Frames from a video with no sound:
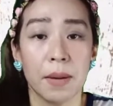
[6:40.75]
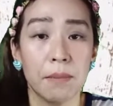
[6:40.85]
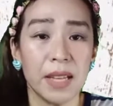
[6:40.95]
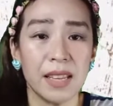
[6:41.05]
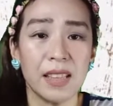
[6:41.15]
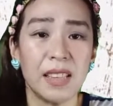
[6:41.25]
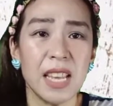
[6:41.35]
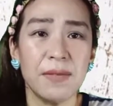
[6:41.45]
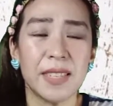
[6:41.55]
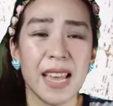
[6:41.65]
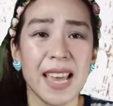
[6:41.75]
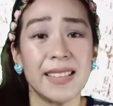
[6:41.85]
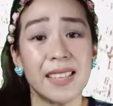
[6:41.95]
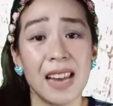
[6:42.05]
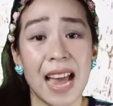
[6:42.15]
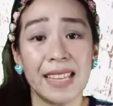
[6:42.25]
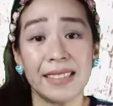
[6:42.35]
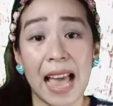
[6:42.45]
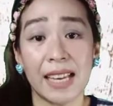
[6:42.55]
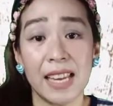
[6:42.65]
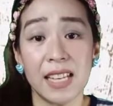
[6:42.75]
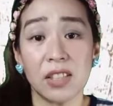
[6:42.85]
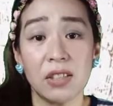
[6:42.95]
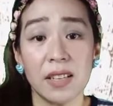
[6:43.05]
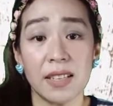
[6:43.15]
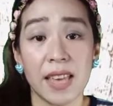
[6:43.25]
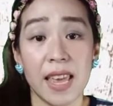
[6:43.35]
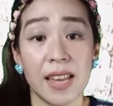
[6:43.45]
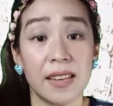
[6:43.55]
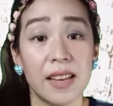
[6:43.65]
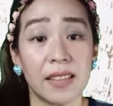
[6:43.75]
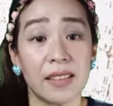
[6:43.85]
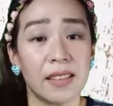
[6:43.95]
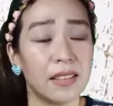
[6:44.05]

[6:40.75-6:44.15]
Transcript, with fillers: but it leaves a slight tackiness to the skin that